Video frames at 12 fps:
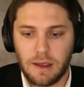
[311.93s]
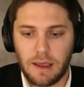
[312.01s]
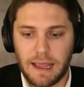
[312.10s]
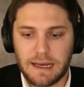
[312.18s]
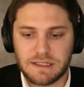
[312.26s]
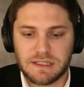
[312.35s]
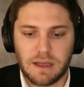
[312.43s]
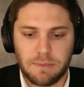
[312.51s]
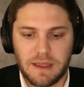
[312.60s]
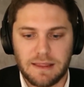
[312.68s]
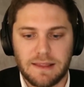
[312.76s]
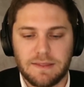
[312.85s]
and it's
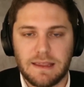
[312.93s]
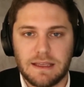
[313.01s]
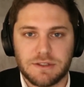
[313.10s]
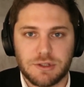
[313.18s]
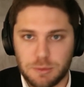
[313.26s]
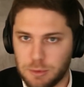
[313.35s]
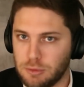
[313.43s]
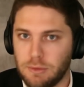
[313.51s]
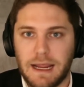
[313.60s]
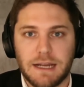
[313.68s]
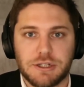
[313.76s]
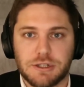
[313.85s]
something that the super
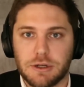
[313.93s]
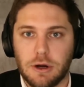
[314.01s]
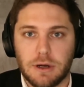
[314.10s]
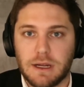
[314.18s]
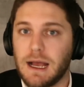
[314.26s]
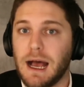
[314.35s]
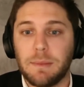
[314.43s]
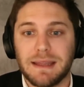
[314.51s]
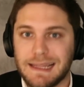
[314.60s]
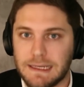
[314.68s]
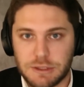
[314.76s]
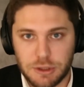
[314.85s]
rich are
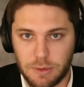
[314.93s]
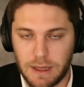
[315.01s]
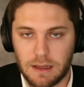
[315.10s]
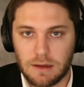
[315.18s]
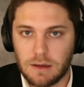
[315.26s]
commonly doing.